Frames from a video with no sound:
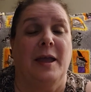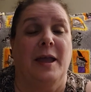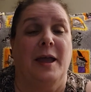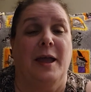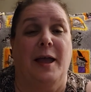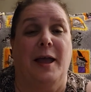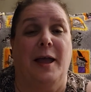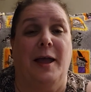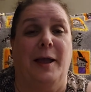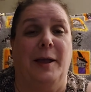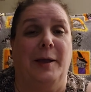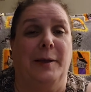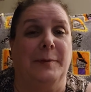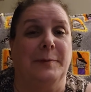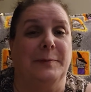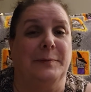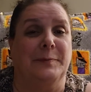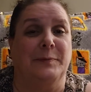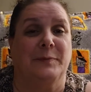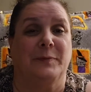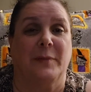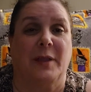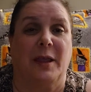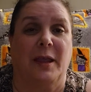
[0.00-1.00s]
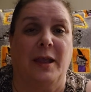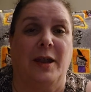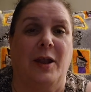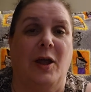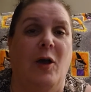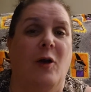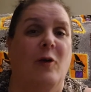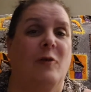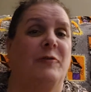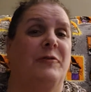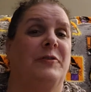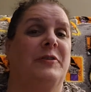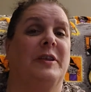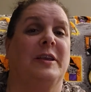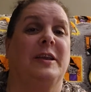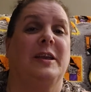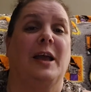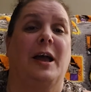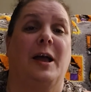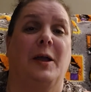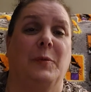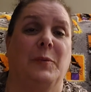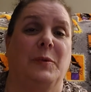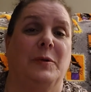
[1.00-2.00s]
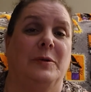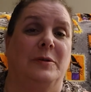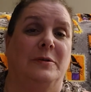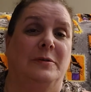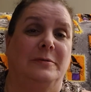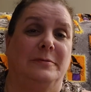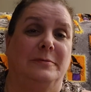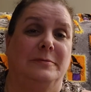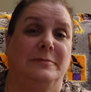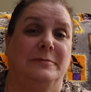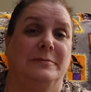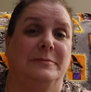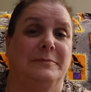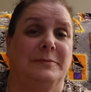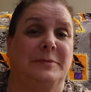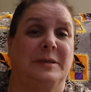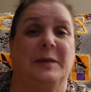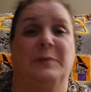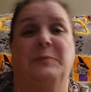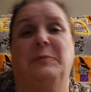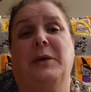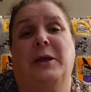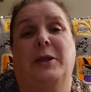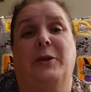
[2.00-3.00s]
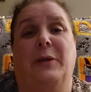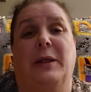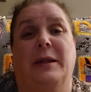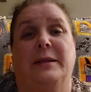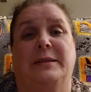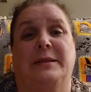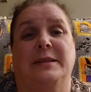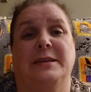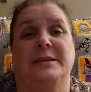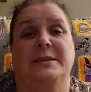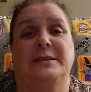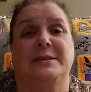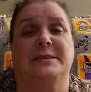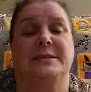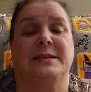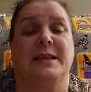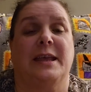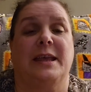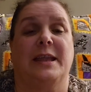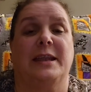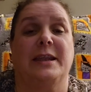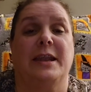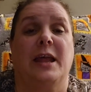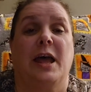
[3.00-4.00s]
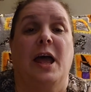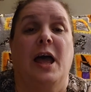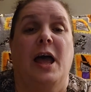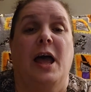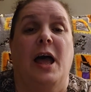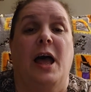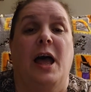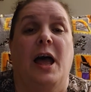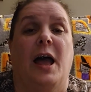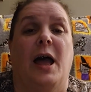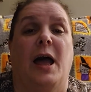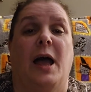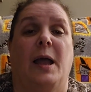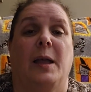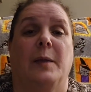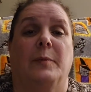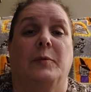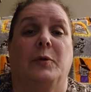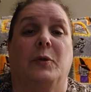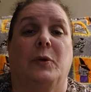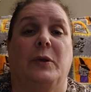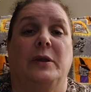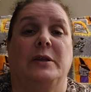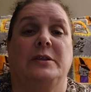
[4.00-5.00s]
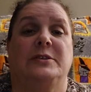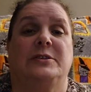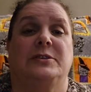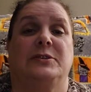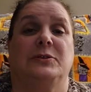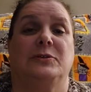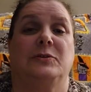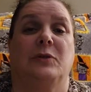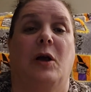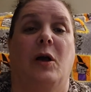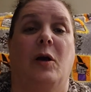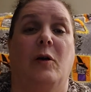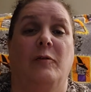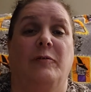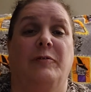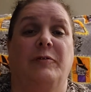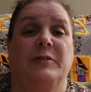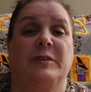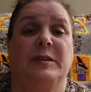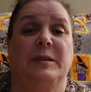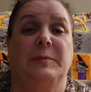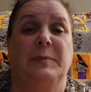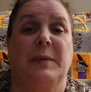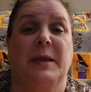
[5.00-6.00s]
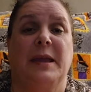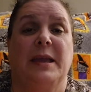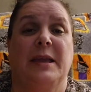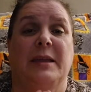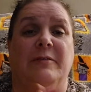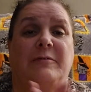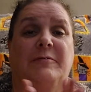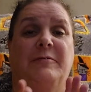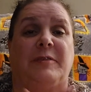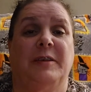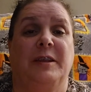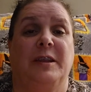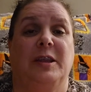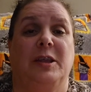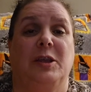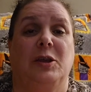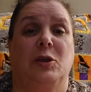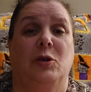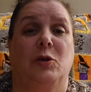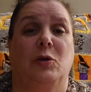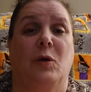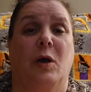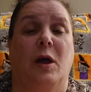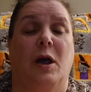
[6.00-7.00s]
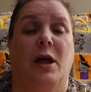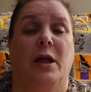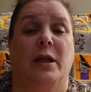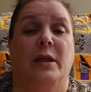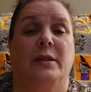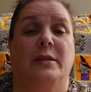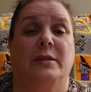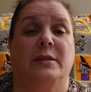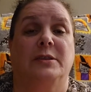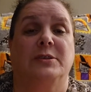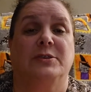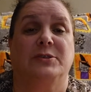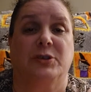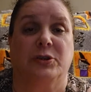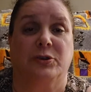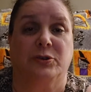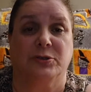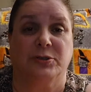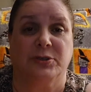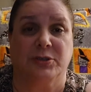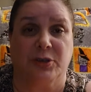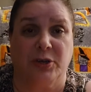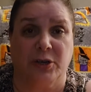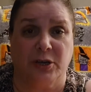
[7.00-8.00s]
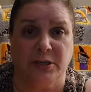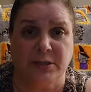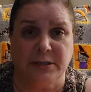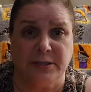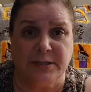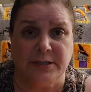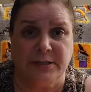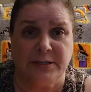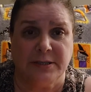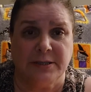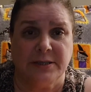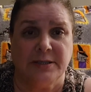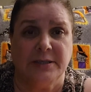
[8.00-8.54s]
and hopefully I will get better at this, and I'm going to hopefully make a video on the circle skirt.